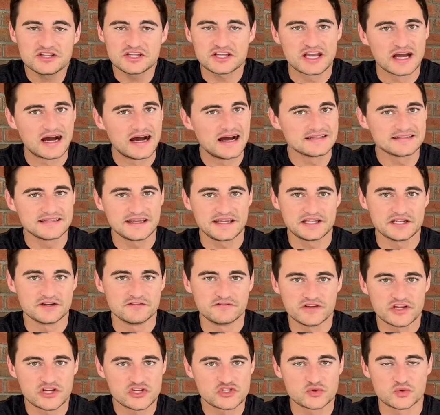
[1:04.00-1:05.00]
the godly
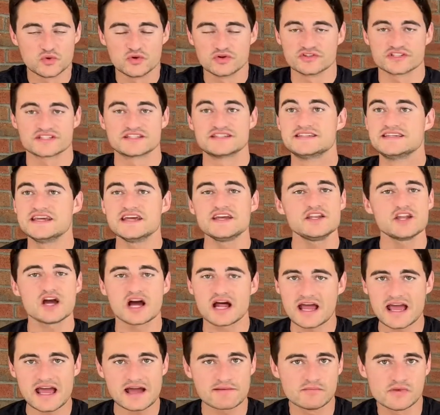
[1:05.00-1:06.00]
individuals did
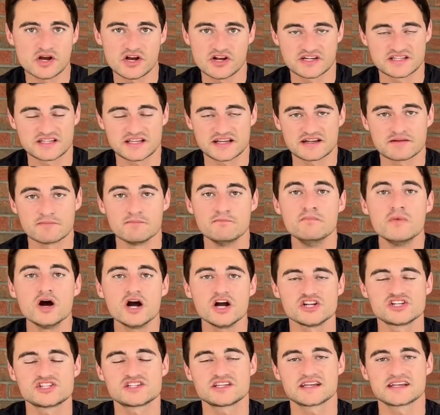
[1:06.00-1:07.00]
not have
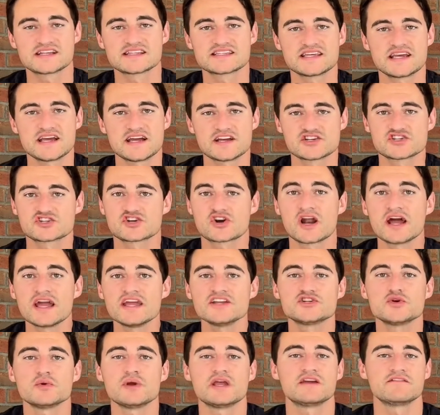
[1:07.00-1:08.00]
much success trying
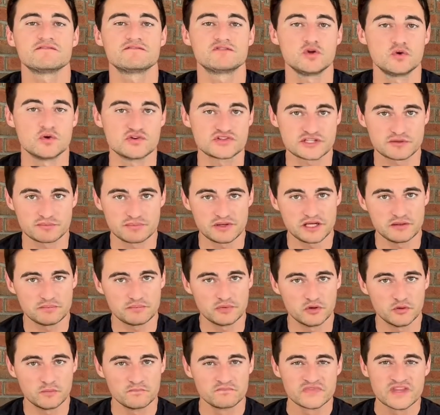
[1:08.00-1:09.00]
to influence the
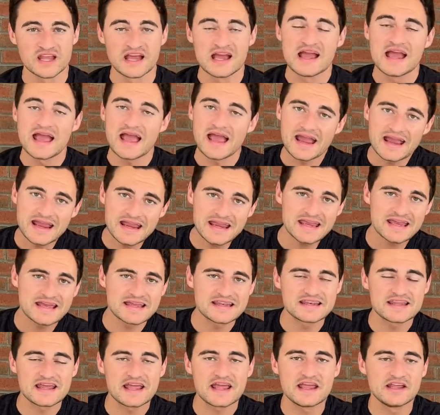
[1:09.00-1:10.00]
people.
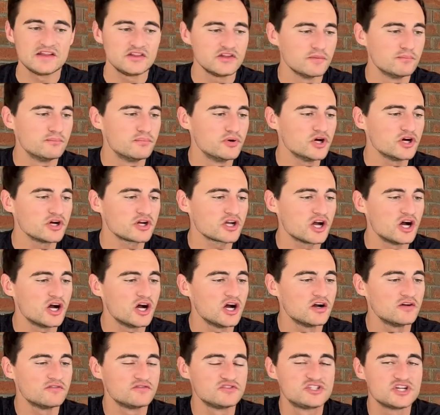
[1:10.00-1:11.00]
And in the book
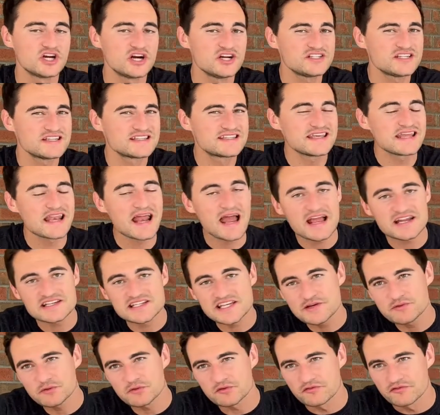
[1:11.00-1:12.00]
of Judges, it
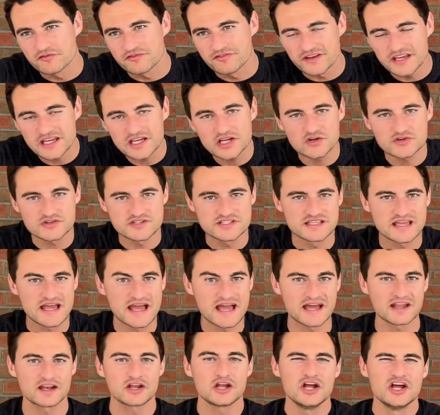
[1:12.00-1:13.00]
actually reveals
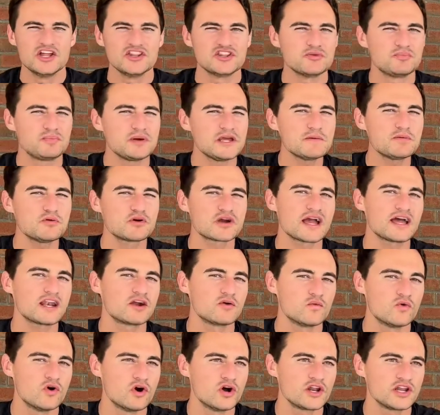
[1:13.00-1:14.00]
that the people kind
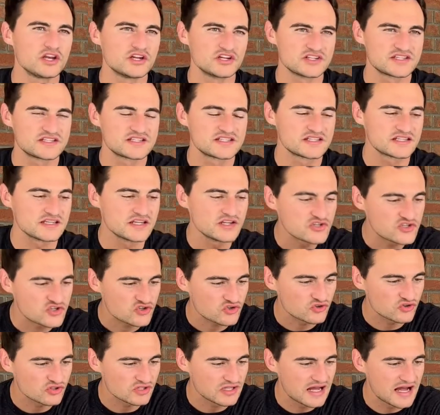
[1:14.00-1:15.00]
of wanted a
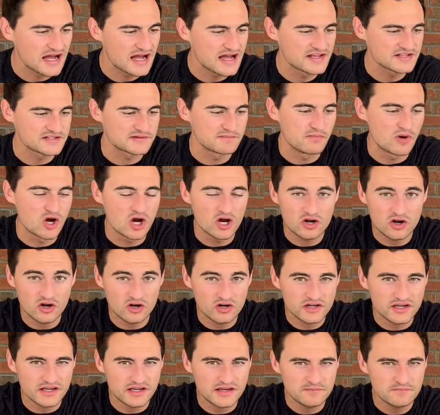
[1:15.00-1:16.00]
centralized
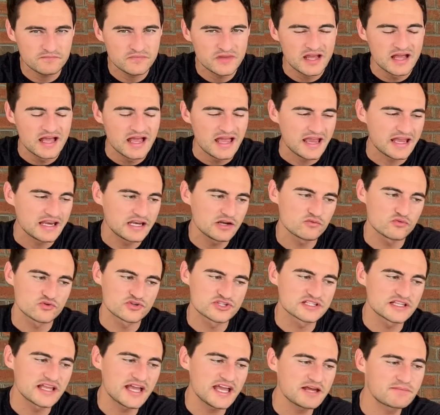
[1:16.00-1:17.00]
monarchy, and it
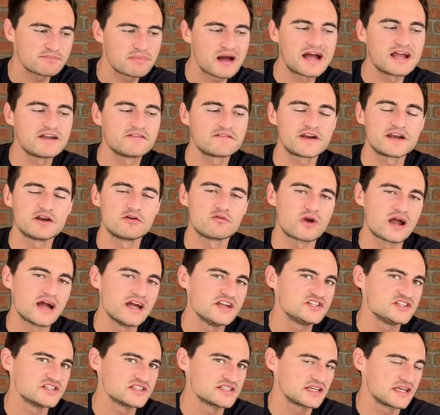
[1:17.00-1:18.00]
was led by a very
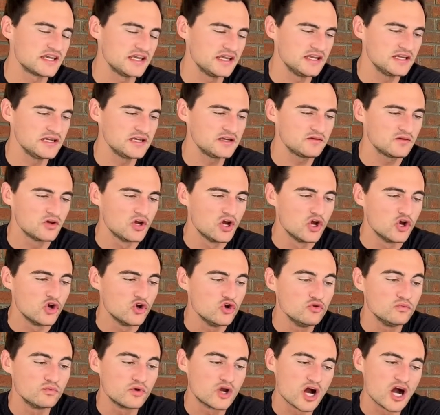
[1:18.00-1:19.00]
righteous king
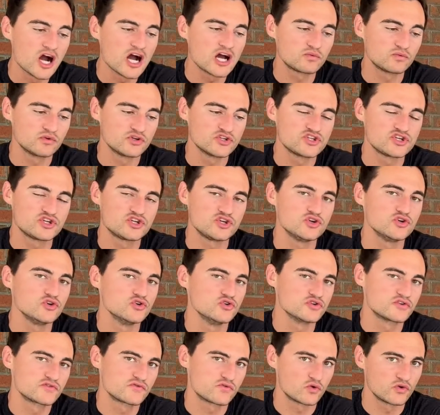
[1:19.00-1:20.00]
whom God would
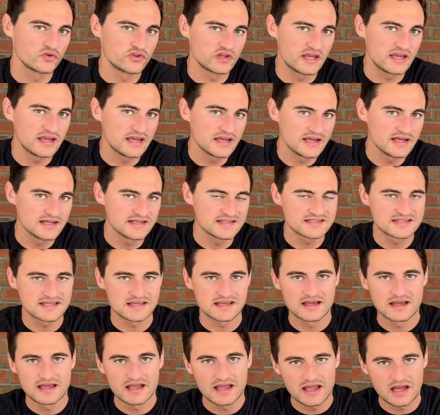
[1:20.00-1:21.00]
choose for His
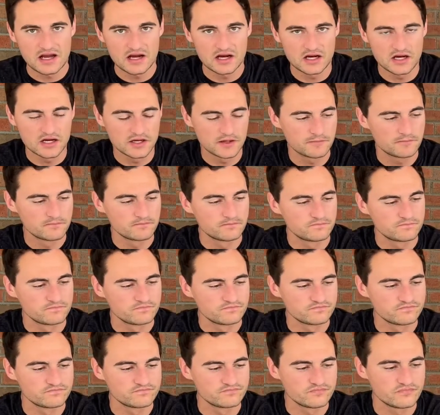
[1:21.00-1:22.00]

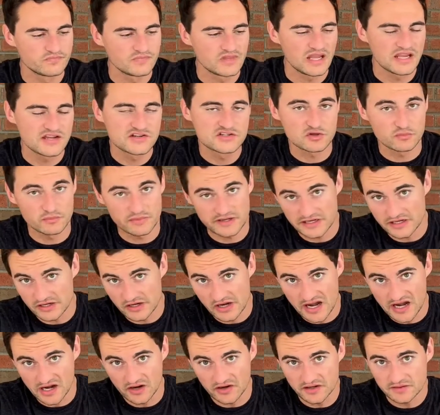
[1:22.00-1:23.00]

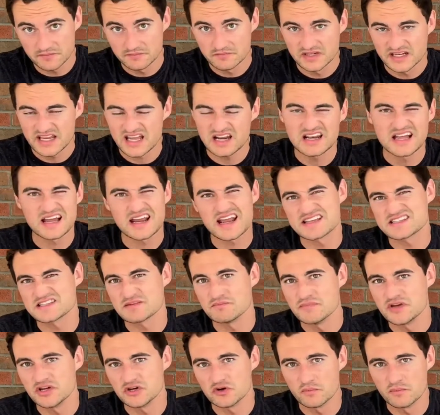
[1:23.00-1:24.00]
intermediary, kind of like as a
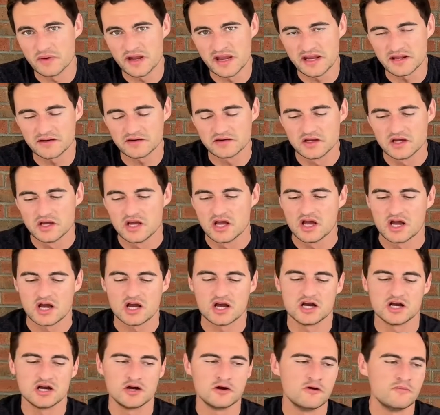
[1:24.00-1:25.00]
middleman.
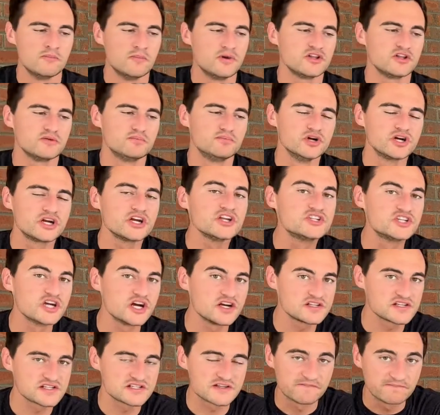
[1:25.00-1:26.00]
But the book of
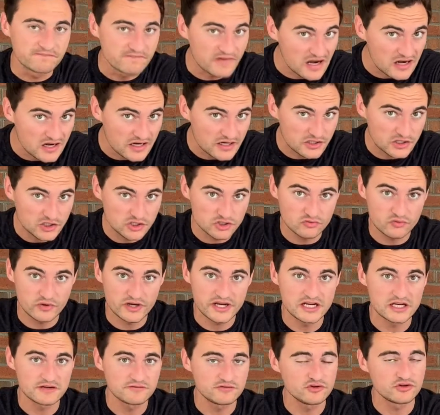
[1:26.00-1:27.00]
Judges is a very good
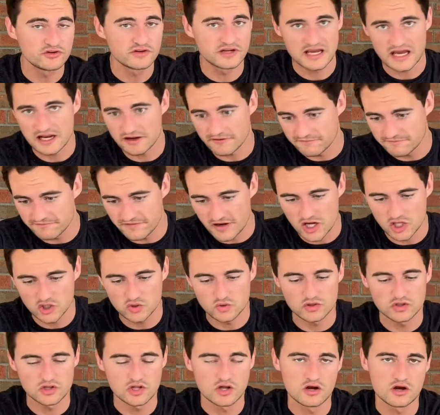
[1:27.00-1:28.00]
read if you can kind of follow
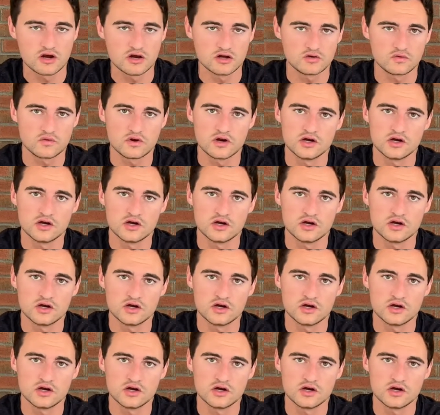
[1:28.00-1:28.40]
along